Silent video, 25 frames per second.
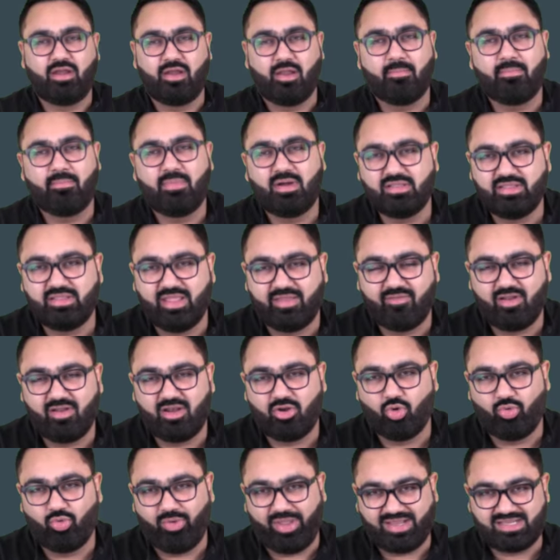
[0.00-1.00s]
in number they
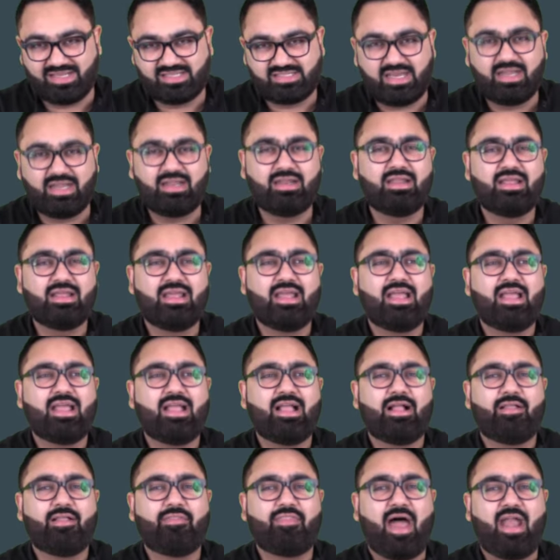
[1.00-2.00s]
will go extinct
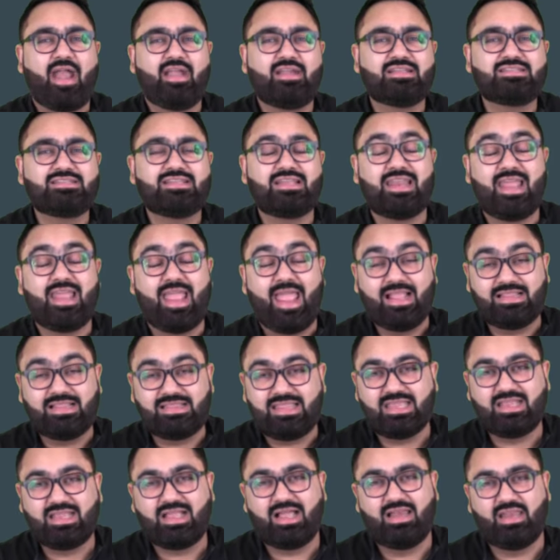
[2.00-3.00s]
that is an
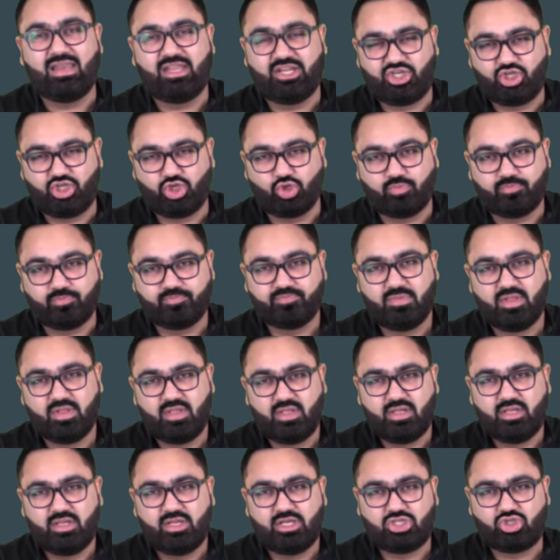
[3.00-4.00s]
ethical issue
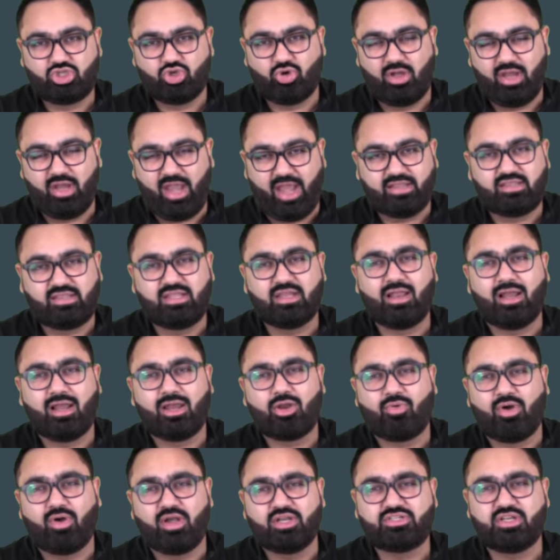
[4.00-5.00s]
so an
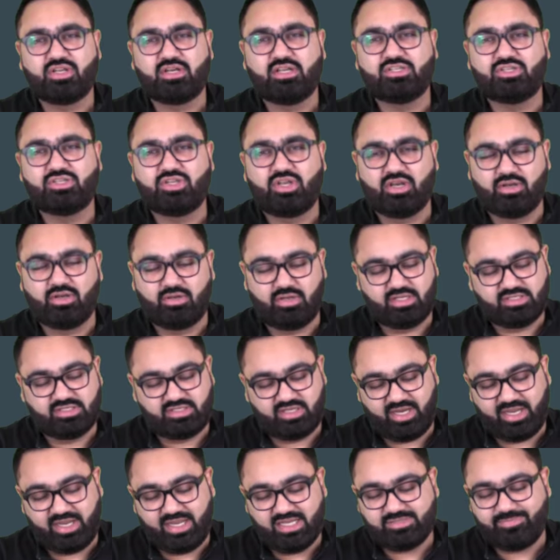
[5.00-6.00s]
ethical question is
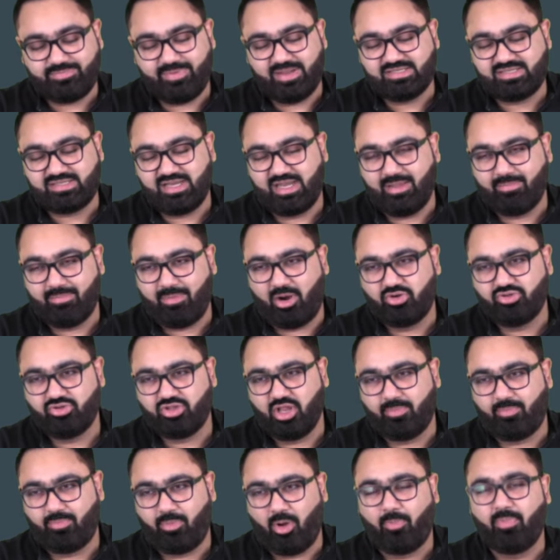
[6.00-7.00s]
is raised basically about
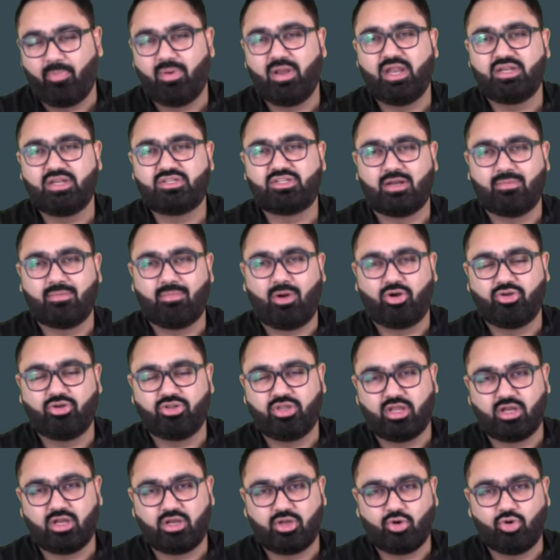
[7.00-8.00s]
their population
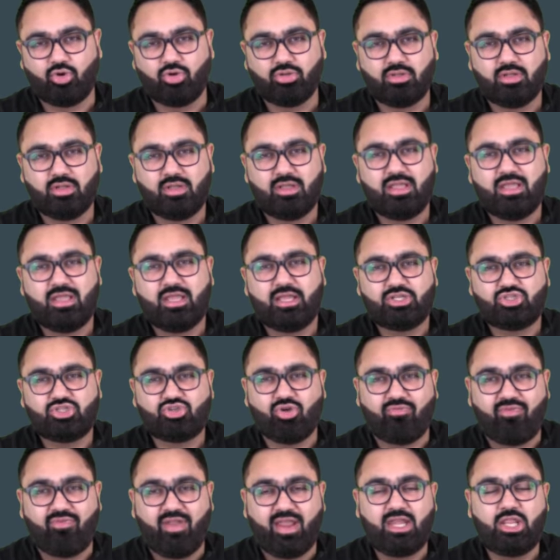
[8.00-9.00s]
about their growth
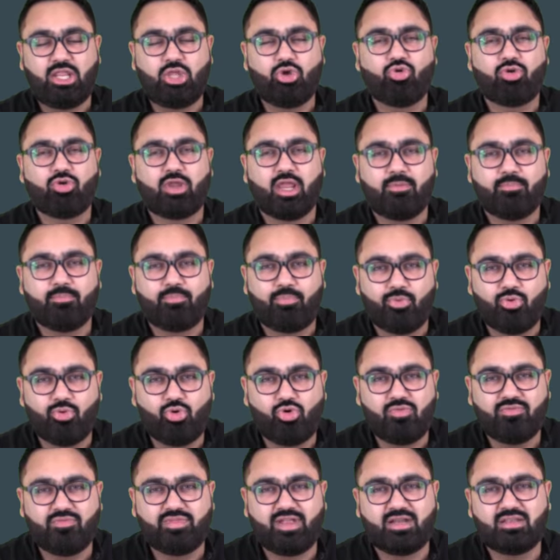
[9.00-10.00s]
so when you can
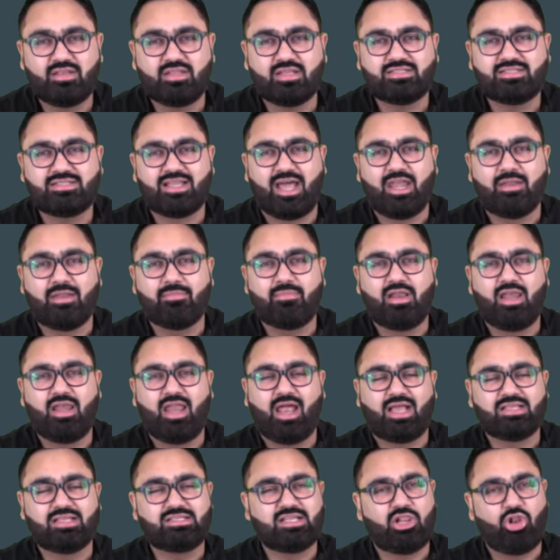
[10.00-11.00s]
prove that this animal
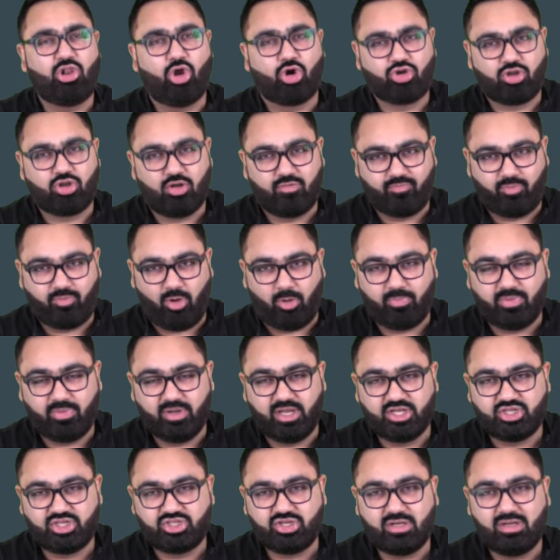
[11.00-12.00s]
has a lot of
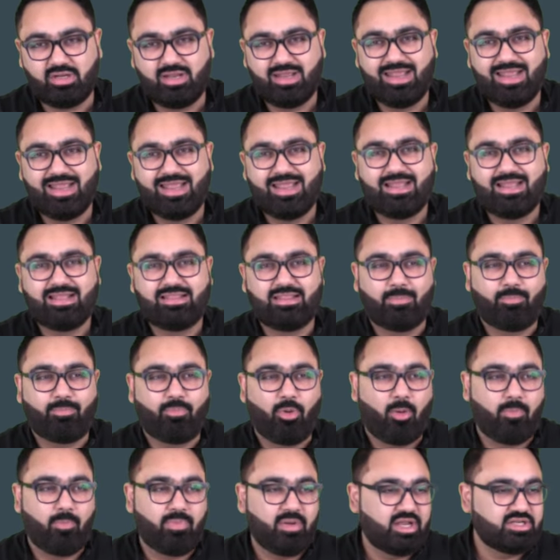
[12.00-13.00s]
population the
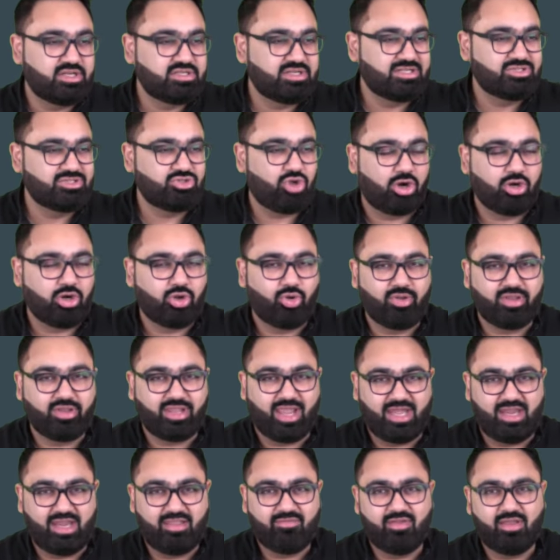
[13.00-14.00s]
population is not
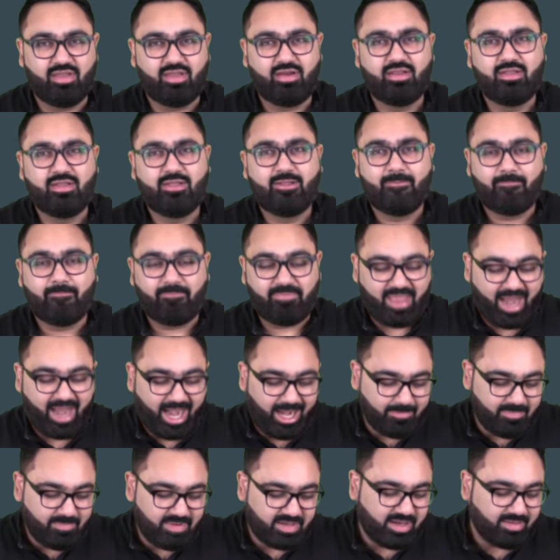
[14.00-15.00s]
going anywhere
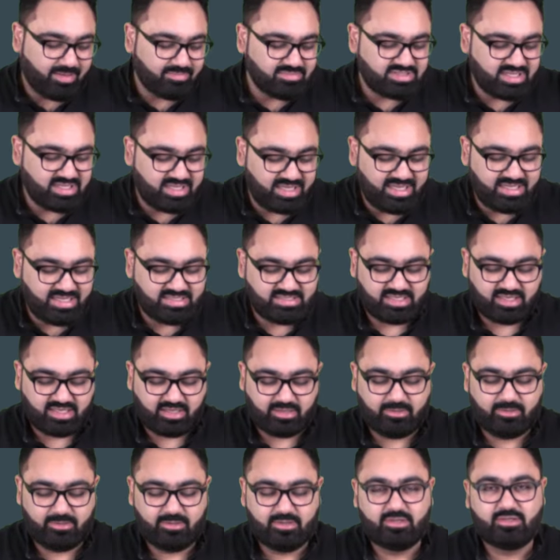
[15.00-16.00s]
that becomes
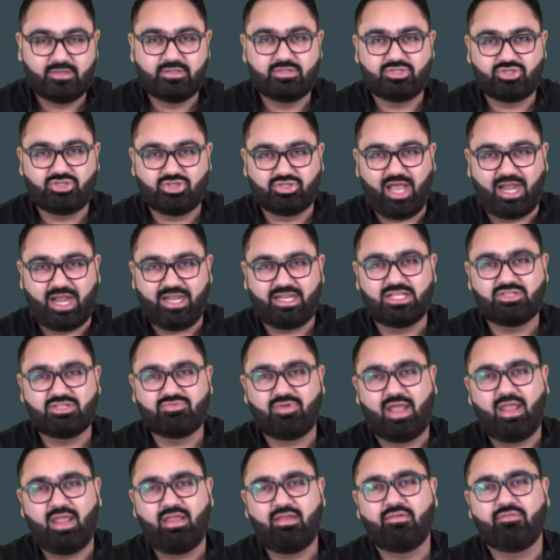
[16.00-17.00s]
easier so that is
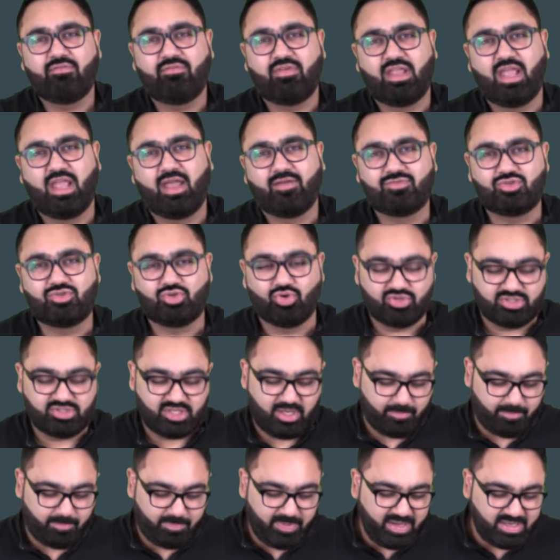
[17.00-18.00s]
why we have
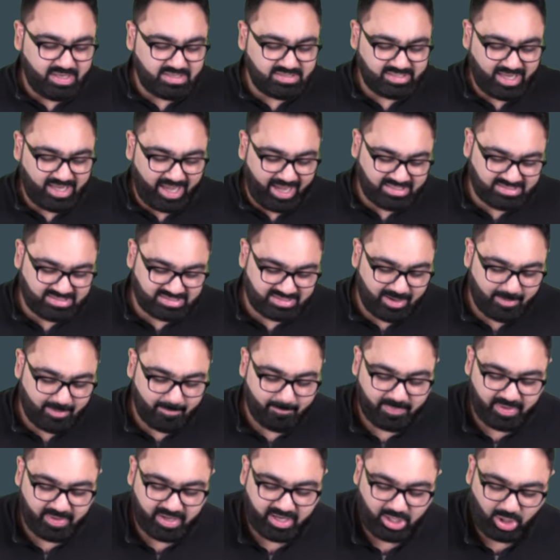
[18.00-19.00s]
chosen pigs as
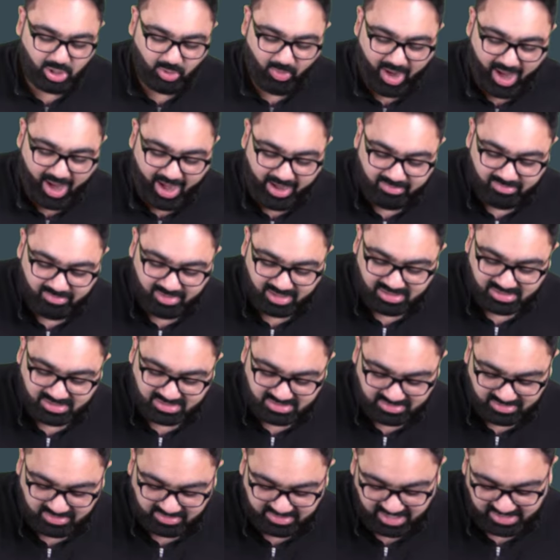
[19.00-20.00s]
compared to
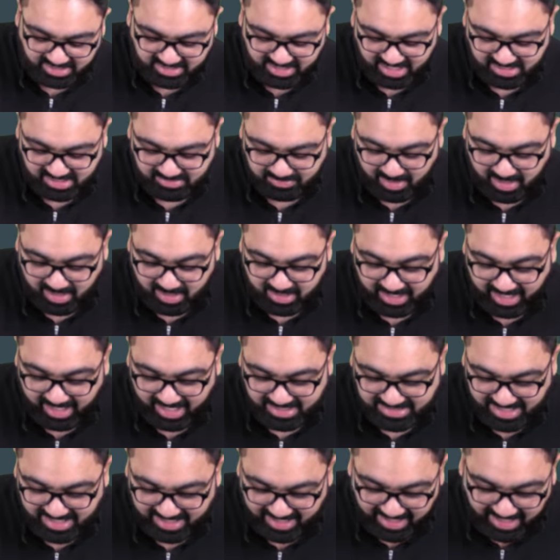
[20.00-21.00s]
animals such as
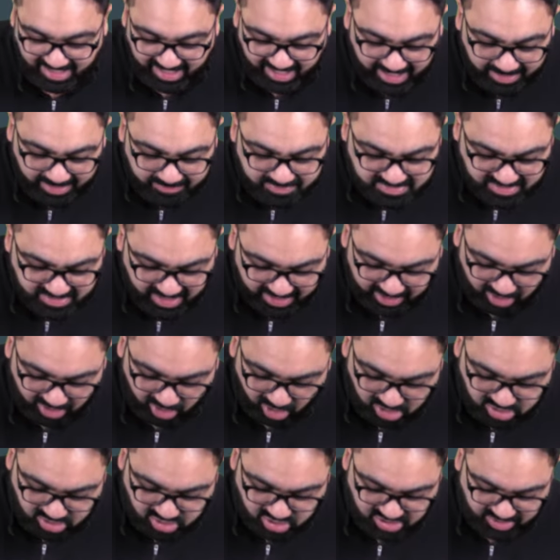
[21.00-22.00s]
monkeys and apes that are
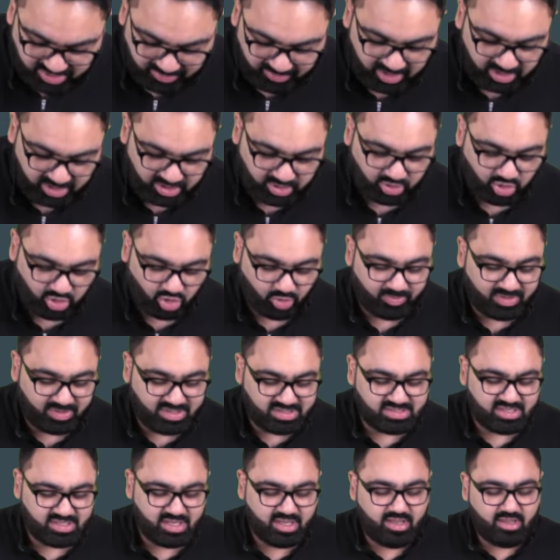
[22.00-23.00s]
also similar to
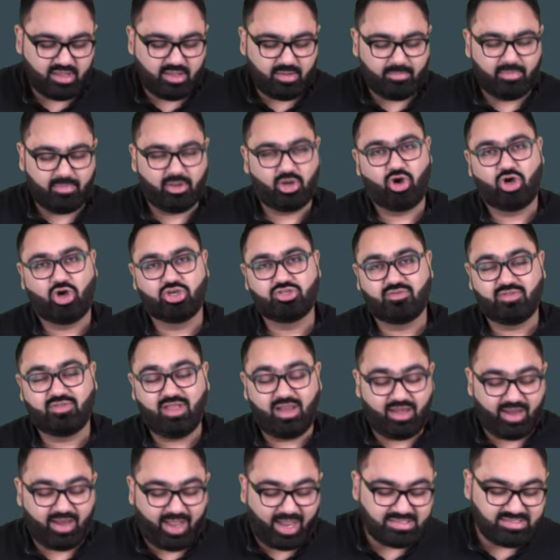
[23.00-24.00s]
humans because of
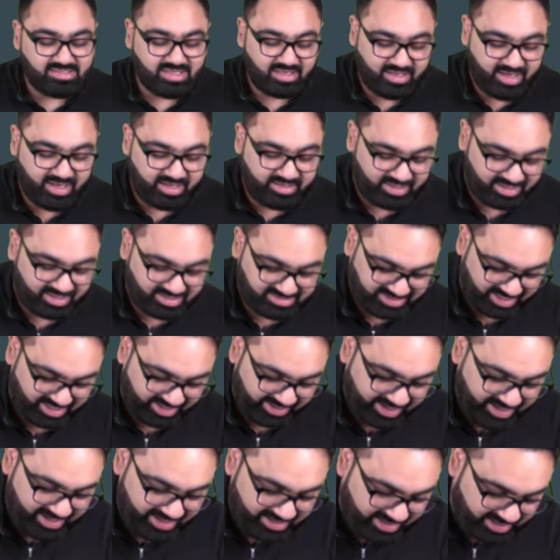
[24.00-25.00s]
their large litter
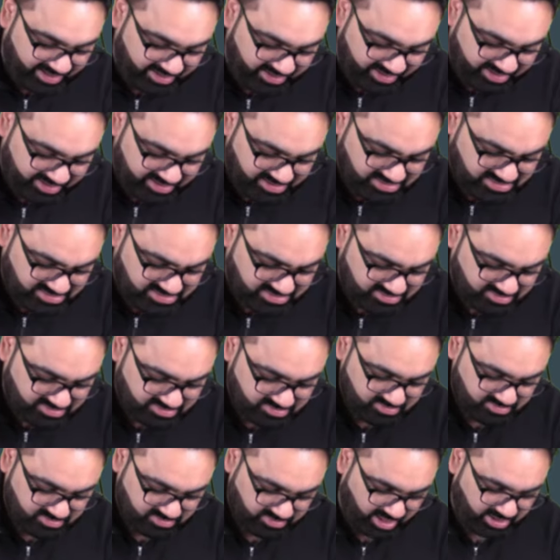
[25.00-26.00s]
size. Again, litter is
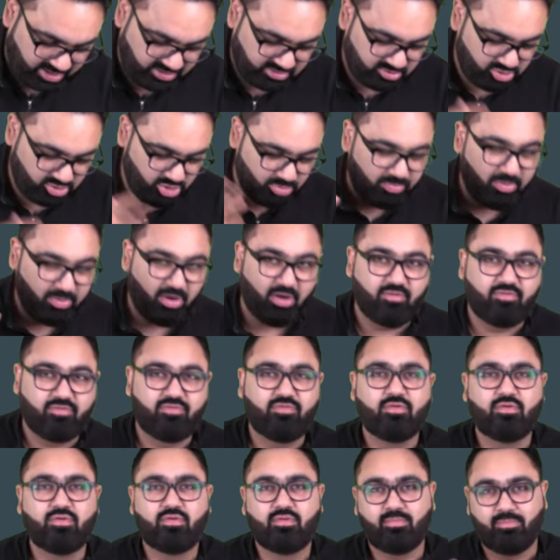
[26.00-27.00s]
that group
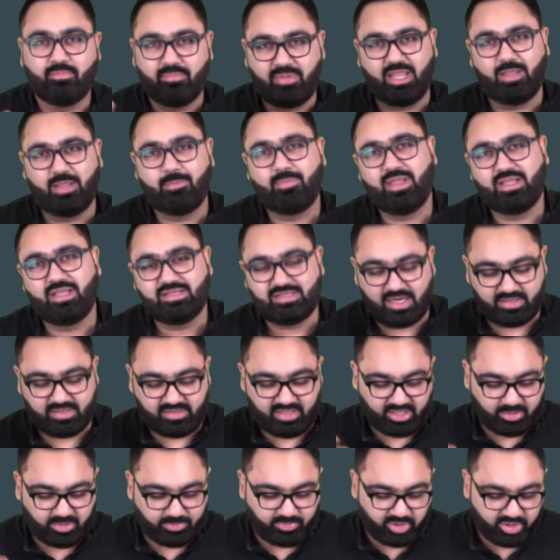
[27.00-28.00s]
of babies that
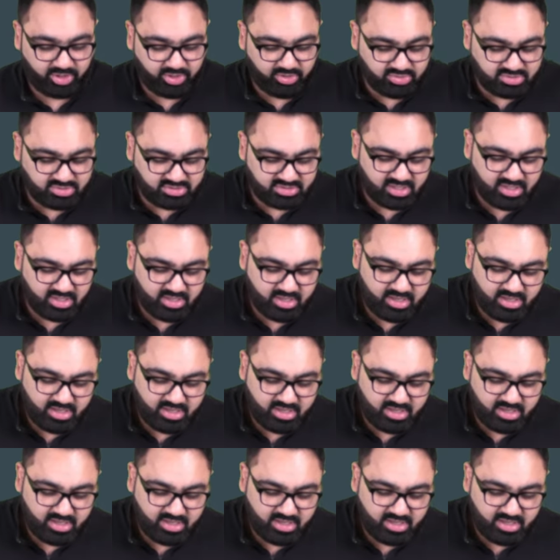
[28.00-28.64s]
they reproduce.